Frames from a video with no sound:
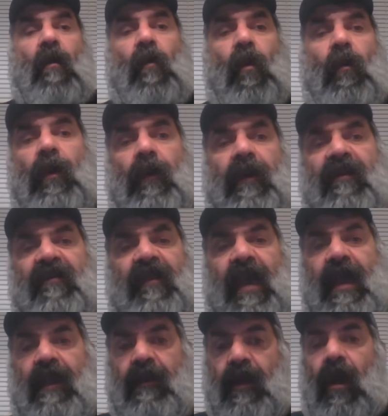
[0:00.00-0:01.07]
well, we want to
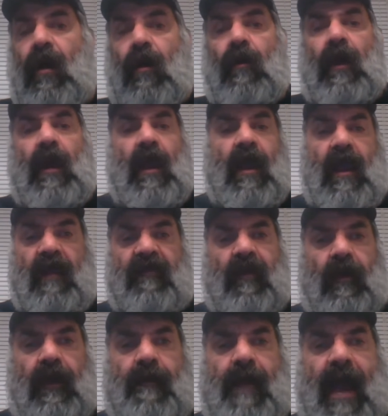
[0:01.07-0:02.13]
say, no, it's
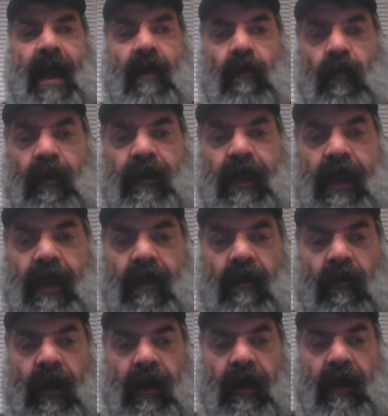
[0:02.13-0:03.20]
only bad when the
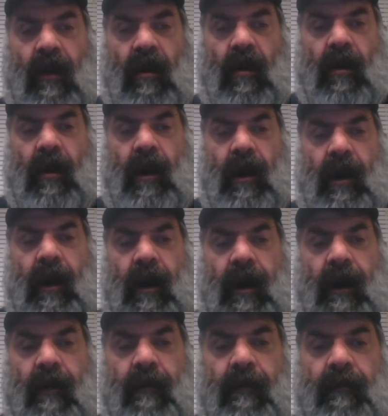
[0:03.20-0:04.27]
when our
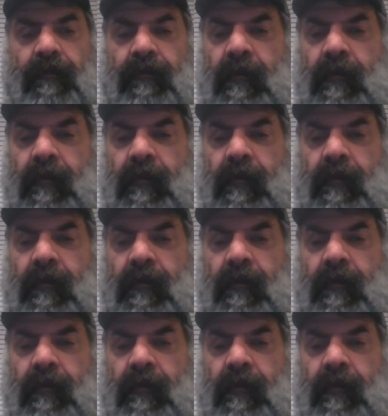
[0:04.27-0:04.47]
um,